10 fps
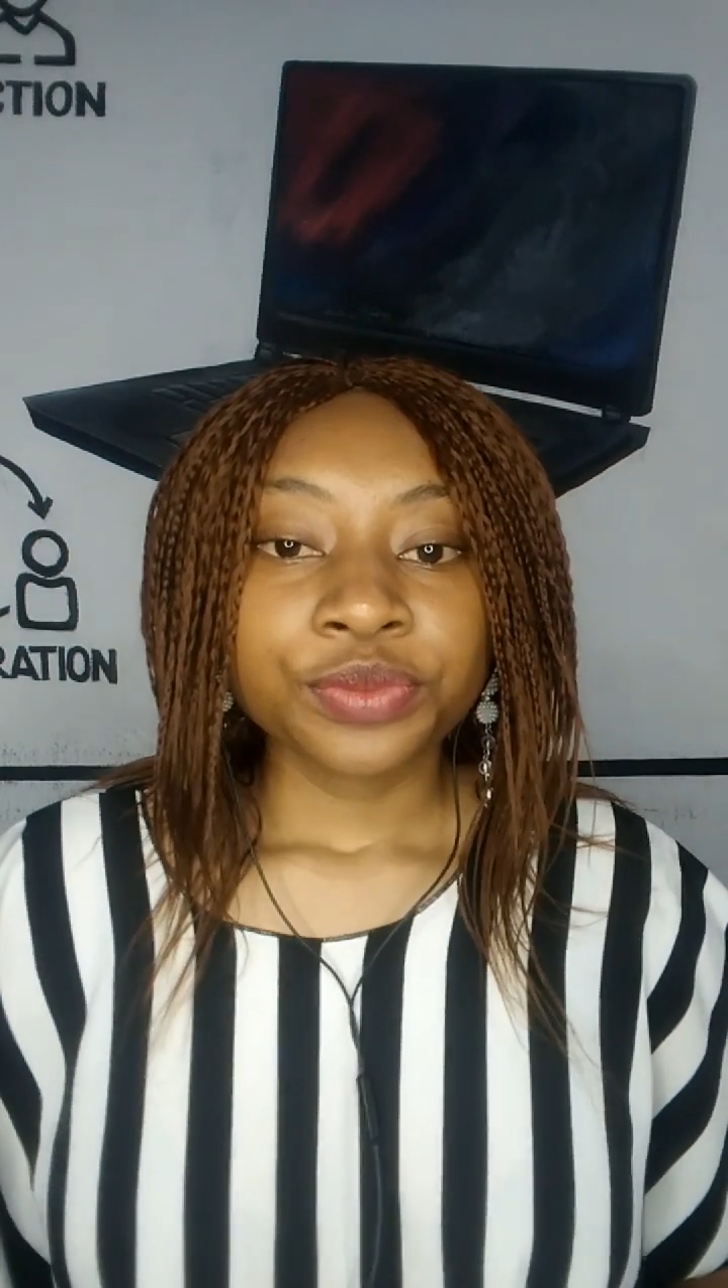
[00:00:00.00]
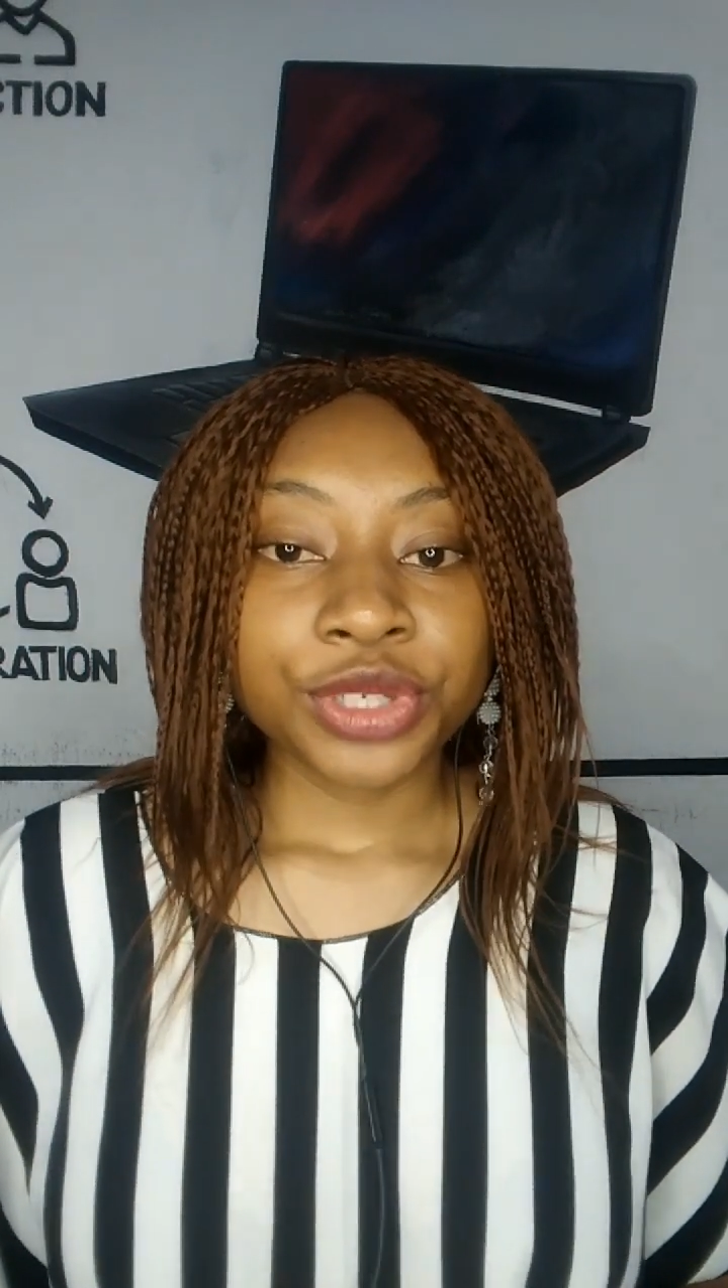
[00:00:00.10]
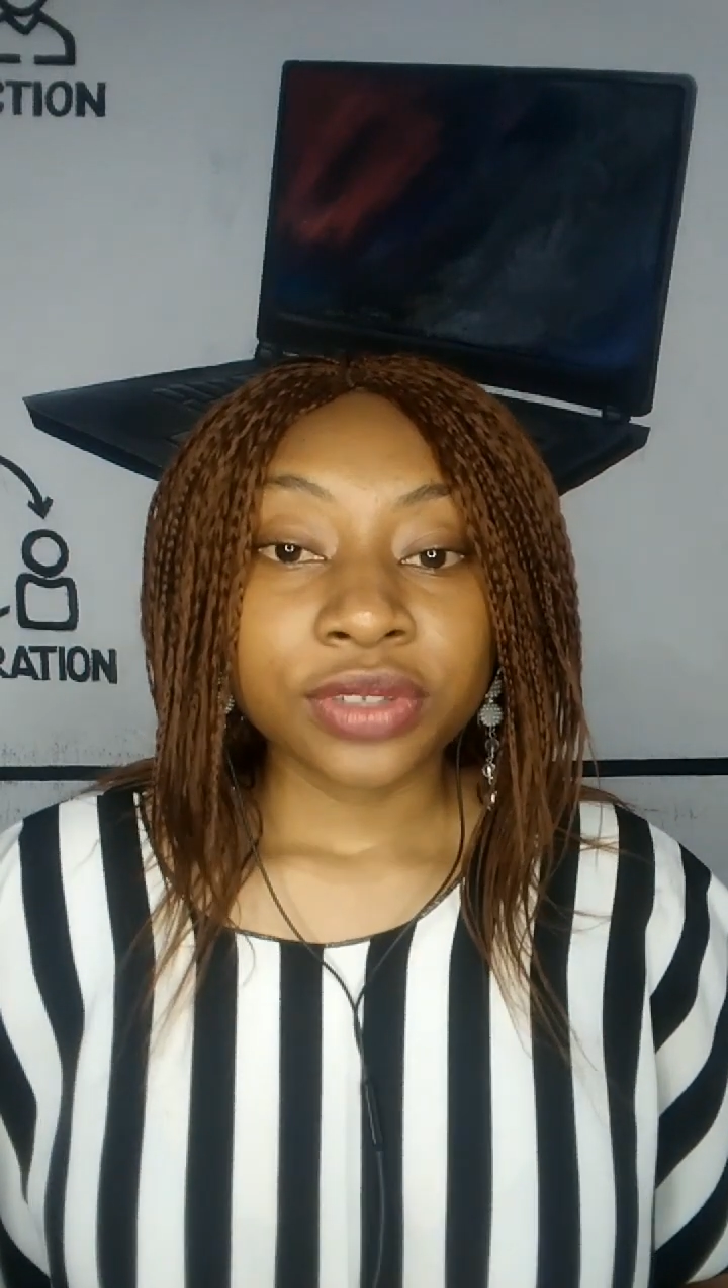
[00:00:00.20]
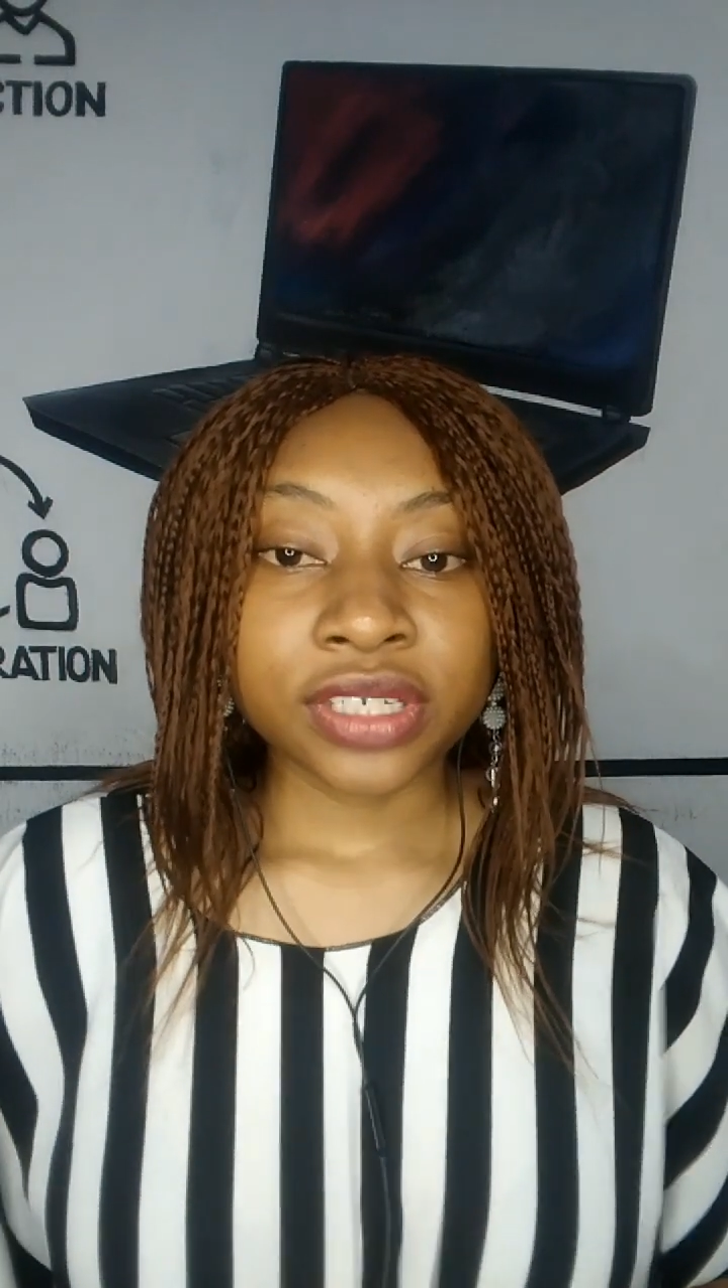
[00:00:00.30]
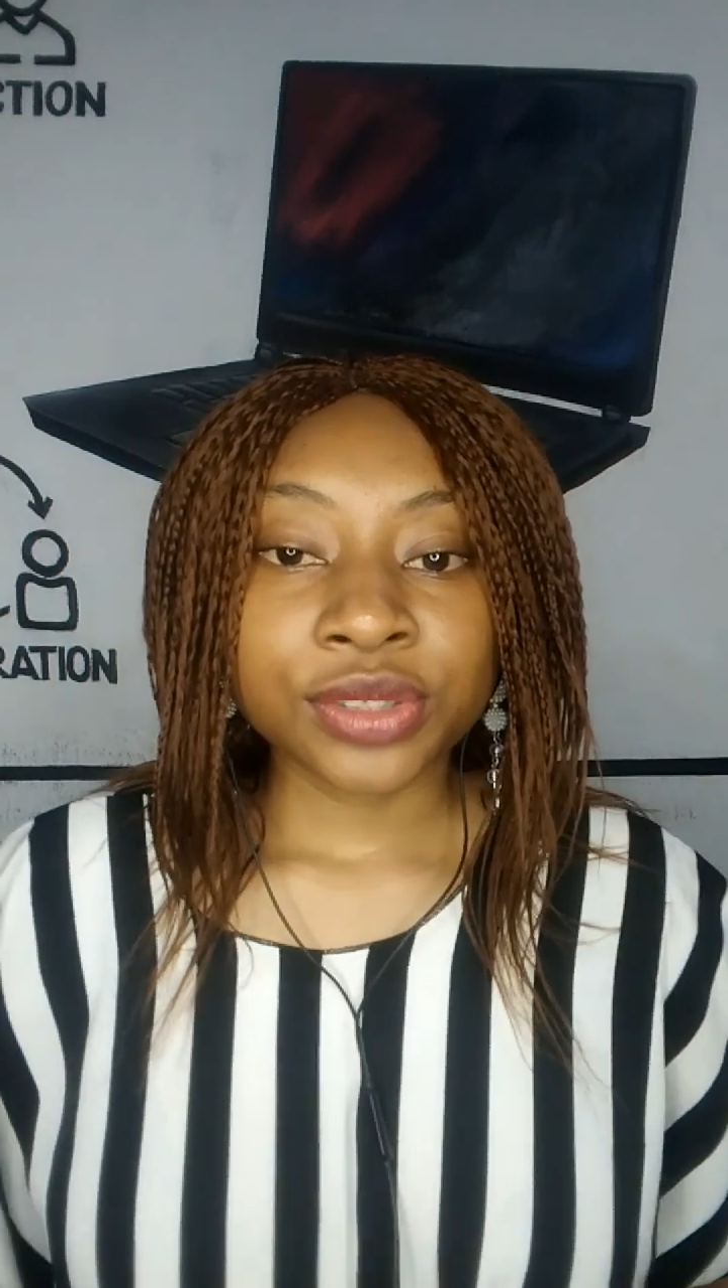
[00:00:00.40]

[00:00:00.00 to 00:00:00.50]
build a